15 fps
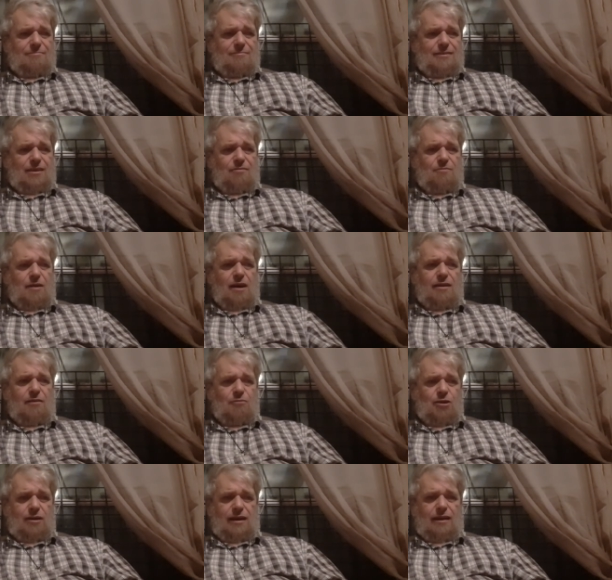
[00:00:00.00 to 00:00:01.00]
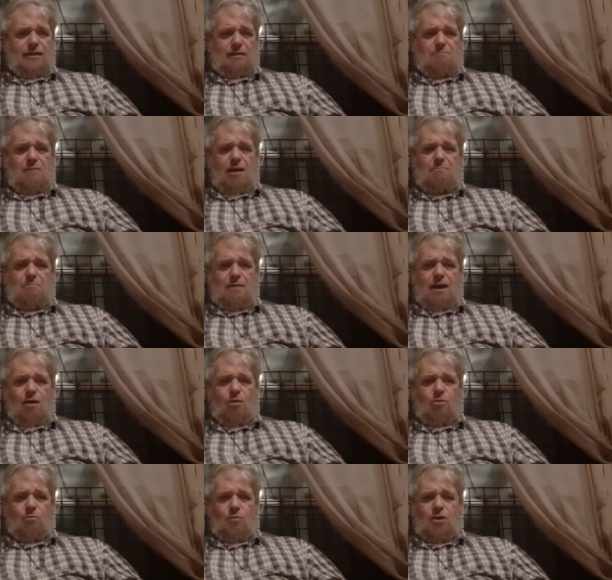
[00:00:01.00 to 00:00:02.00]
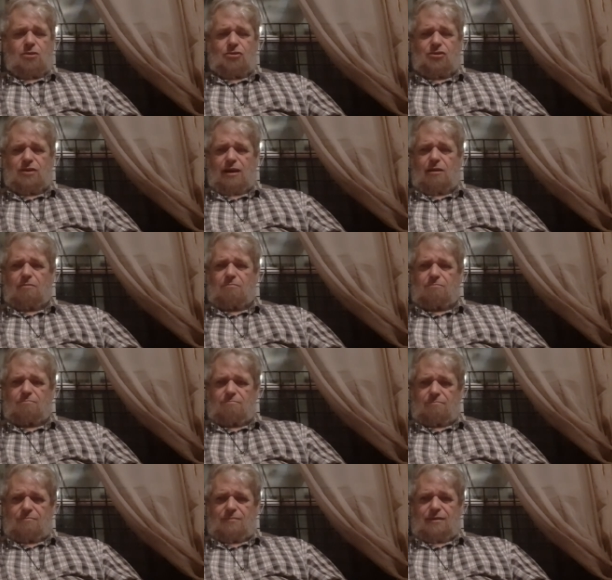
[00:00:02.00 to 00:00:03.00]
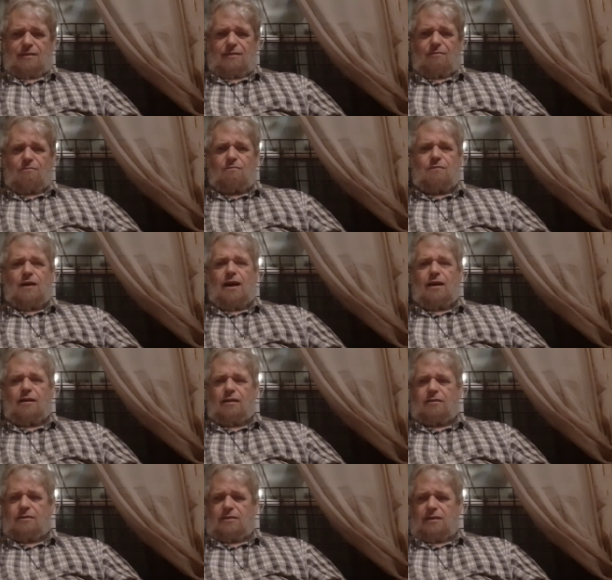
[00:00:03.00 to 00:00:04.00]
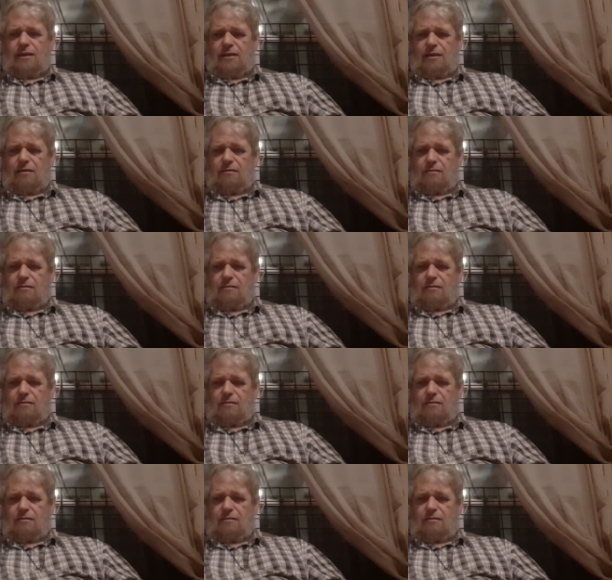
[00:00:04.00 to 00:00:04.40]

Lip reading: if I were getting my mouth washed out violently.